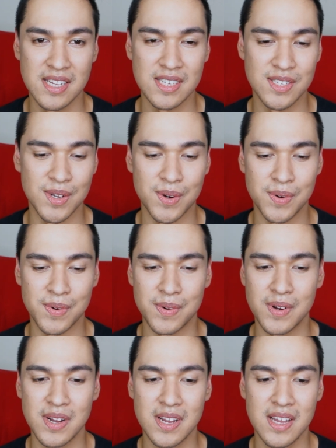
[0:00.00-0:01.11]
So
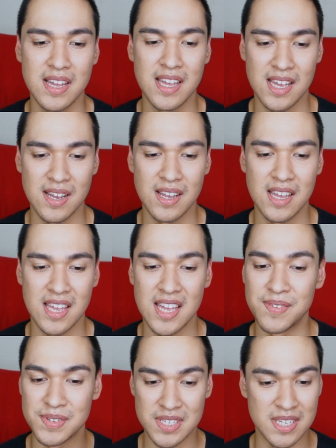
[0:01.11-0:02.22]

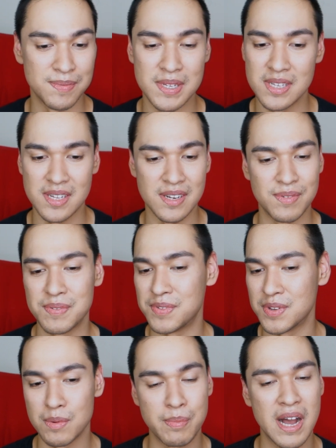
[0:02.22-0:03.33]
if you see me
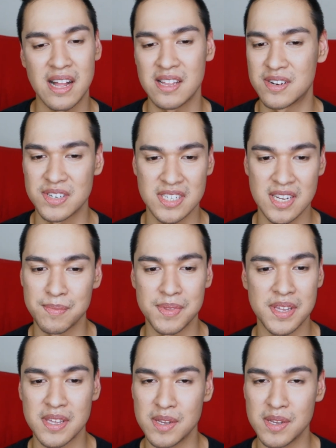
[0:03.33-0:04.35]
review a palette or something,